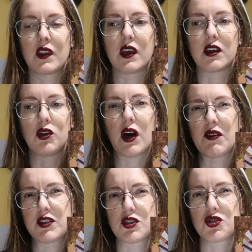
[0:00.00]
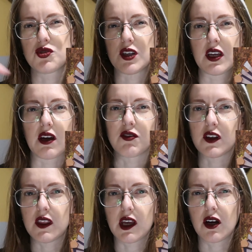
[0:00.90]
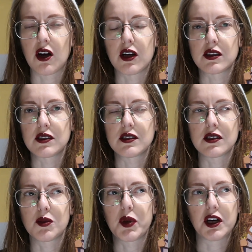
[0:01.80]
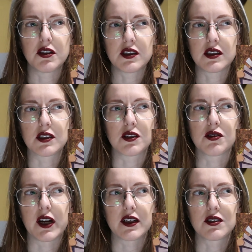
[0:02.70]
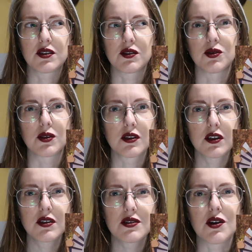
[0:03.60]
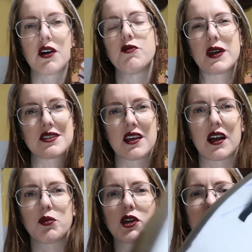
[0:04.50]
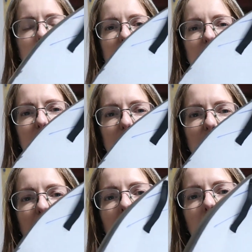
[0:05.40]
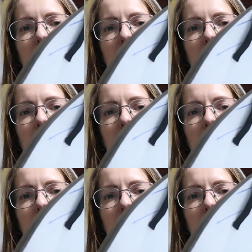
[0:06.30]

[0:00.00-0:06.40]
like you have to string everything on the belt in the correct order. So I've messed that up a couple times, but